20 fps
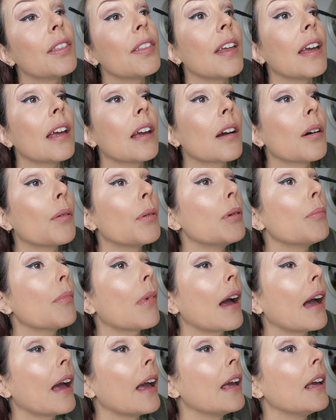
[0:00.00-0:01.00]
think we
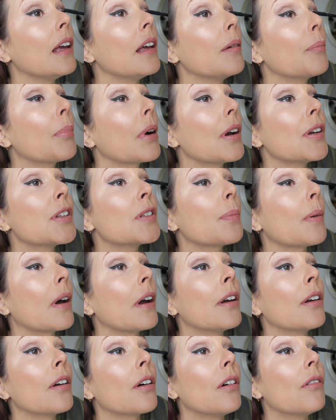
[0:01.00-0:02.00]
may
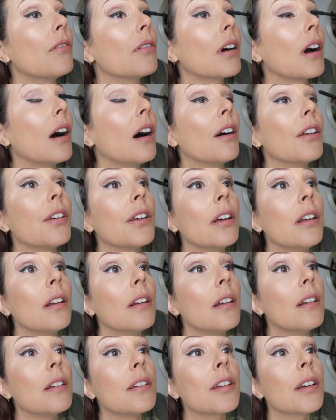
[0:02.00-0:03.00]
postpone Covent
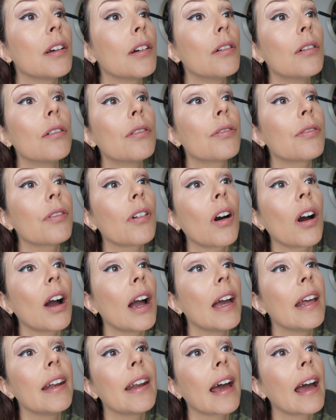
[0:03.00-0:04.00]
Garden until
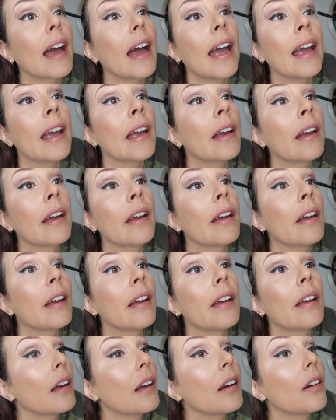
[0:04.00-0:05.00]
Friday,
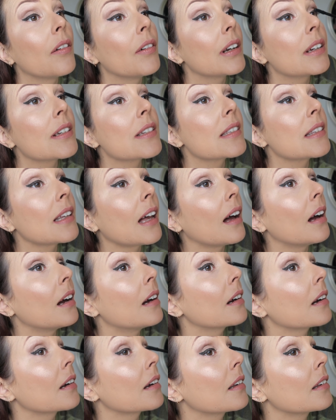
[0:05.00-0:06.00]
which
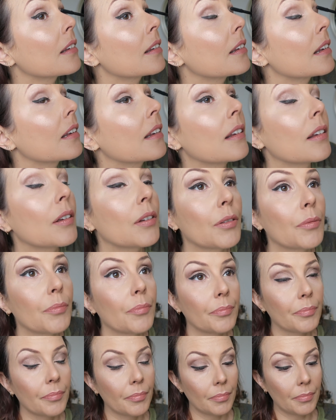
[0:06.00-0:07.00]
sucks.
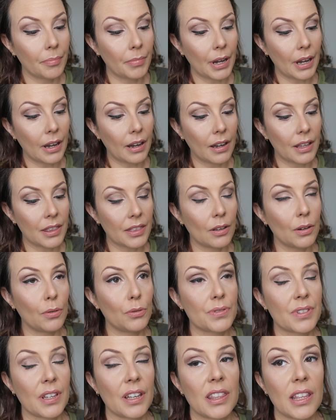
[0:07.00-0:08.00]
But I
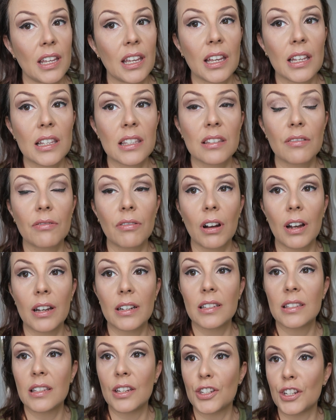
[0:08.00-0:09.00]
also think it's the
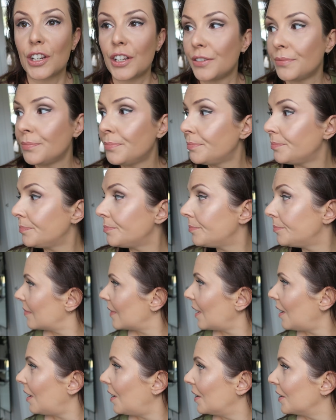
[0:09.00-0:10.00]
right decision.
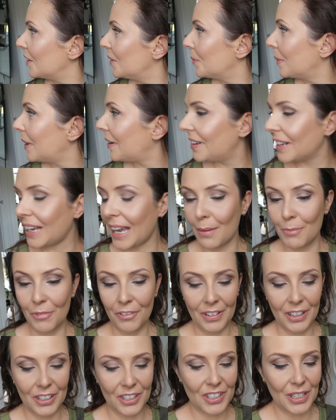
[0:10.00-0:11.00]
Oh, you're wearing a
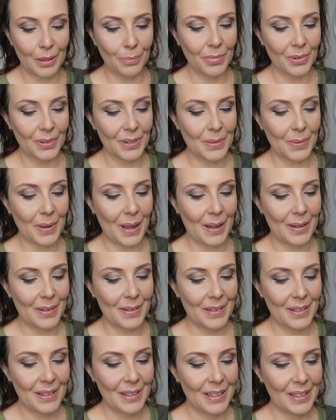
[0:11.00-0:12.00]
camouflage jumper as
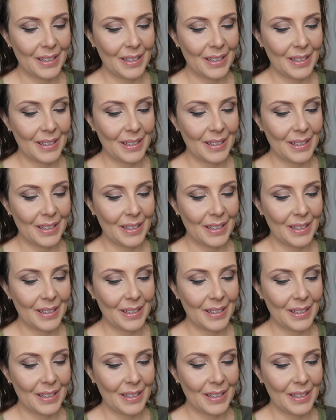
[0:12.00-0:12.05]
well.